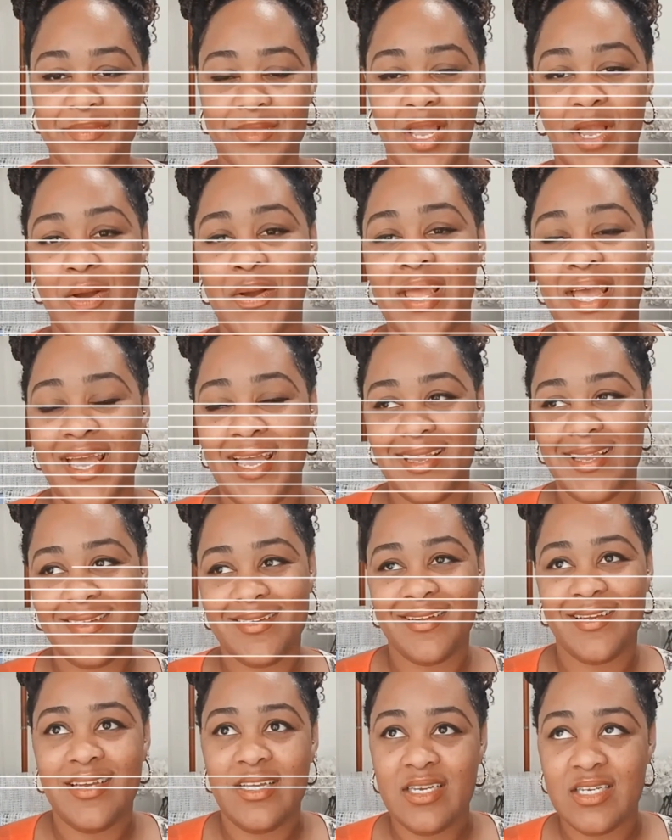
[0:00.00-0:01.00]
Okay,
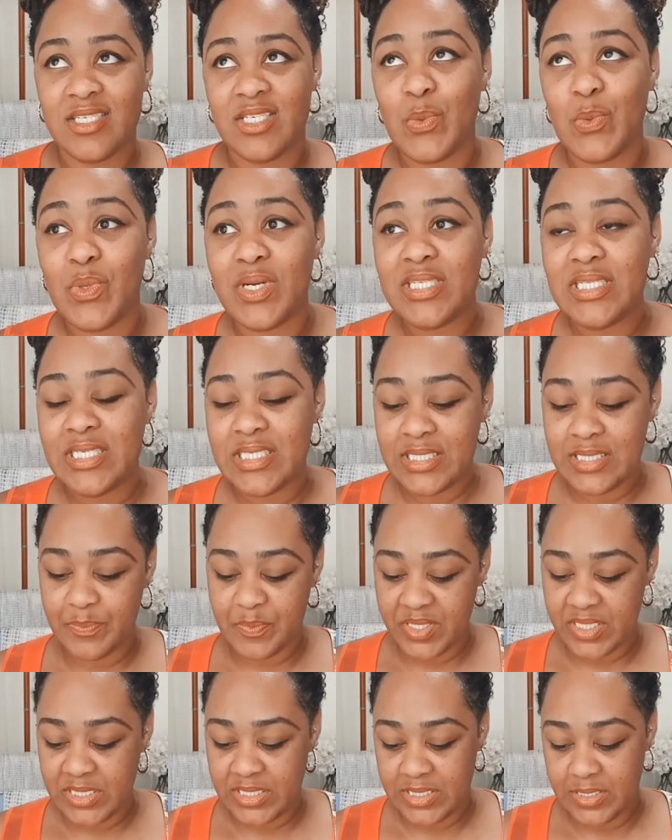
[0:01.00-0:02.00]
so what this
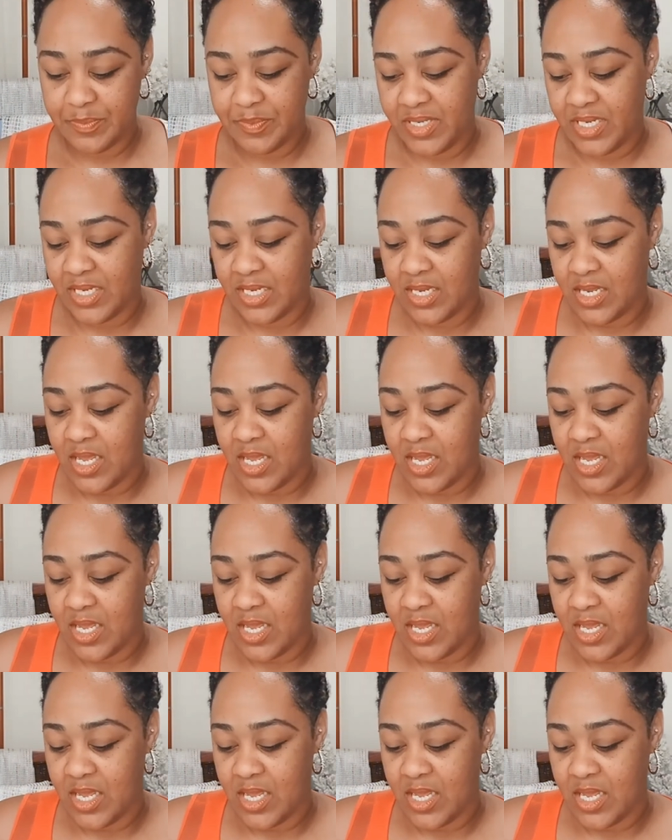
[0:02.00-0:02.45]
means to me.